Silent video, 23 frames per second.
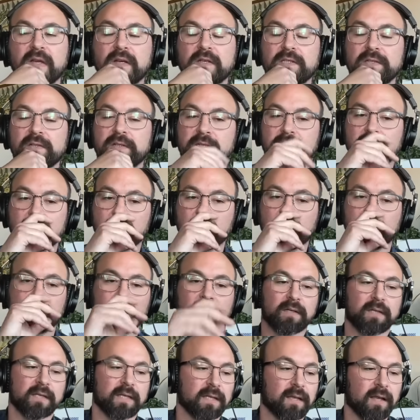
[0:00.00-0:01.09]
What they're doing to
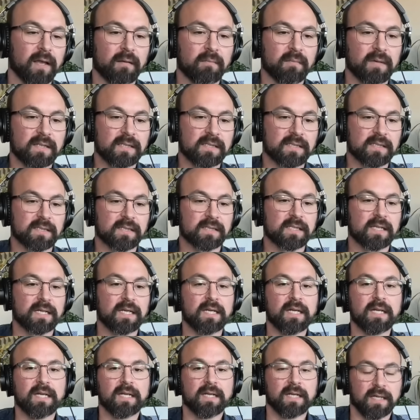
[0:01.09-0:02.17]
Twitter and Elon Musk is
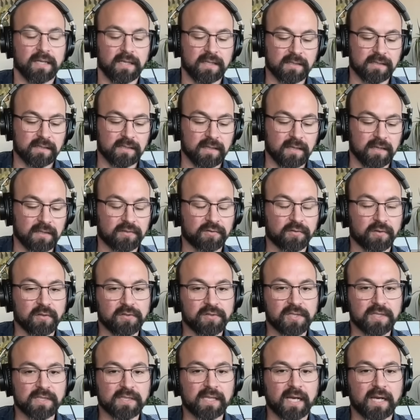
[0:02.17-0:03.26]
is
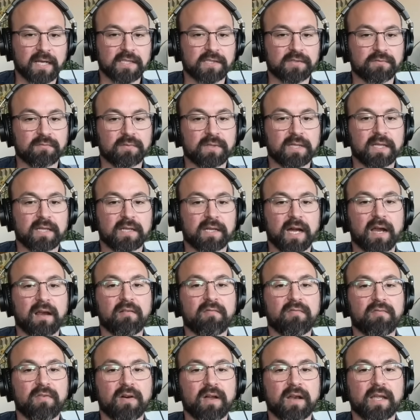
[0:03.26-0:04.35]
atrocious, and it's really kind
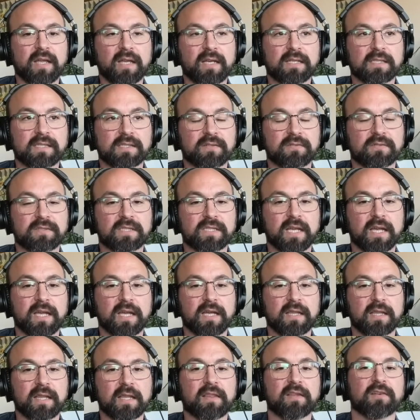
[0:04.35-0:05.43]
of funny because they're
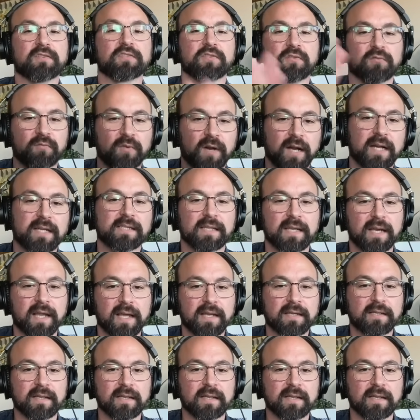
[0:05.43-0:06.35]
saying that there's a rise in